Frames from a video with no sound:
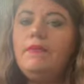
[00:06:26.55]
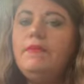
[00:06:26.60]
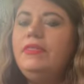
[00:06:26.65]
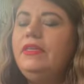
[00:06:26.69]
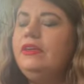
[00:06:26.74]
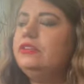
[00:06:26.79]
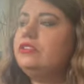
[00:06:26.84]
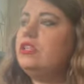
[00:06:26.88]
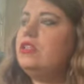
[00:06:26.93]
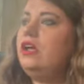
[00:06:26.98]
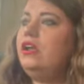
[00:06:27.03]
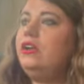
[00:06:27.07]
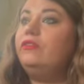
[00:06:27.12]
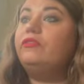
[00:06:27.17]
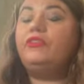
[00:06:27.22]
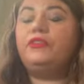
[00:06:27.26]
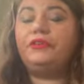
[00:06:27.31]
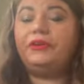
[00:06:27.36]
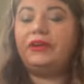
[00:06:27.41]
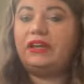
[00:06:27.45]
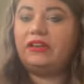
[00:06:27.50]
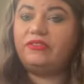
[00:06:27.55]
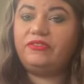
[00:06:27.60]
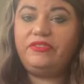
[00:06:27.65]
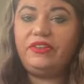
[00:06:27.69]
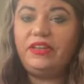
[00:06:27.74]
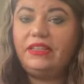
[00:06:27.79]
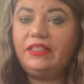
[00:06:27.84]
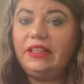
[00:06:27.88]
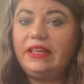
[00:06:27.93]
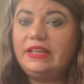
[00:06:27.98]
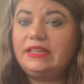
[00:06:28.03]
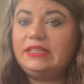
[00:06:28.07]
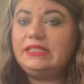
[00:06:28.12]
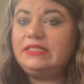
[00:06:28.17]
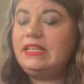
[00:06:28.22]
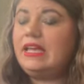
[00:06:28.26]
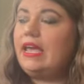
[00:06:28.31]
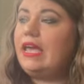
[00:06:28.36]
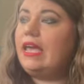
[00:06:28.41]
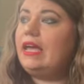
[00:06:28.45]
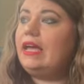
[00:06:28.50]
There's a lot of grief in this
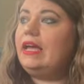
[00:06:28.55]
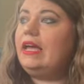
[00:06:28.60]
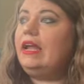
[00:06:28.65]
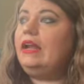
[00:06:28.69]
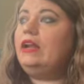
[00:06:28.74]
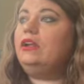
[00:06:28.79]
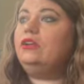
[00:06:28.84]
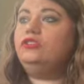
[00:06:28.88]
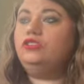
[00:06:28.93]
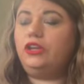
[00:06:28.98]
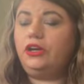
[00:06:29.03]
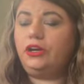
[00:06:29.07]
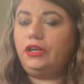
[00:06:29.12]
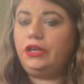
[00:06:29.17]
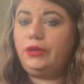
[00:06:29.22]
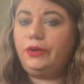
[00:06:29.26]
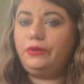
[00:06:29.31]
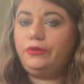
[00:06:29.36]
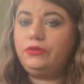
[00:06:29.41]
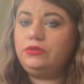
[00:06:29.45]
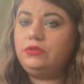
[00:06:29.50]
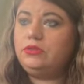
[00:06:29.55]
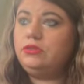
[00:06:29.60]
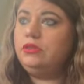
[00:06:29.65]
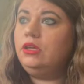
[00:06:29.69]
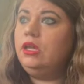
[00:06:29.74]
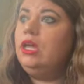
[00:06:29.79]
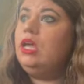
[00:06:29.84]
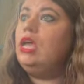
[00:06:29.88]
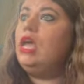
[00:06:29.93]
and drug use